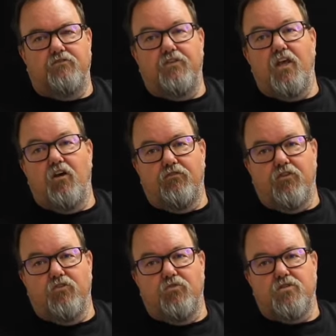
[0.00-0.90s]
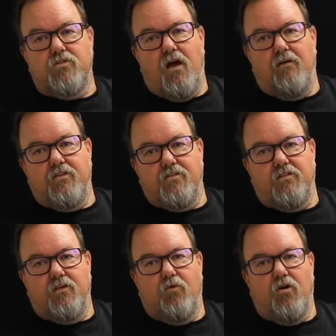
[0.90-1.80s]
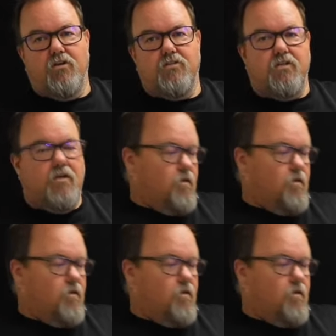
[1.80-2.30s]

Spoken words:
Video views obviously works,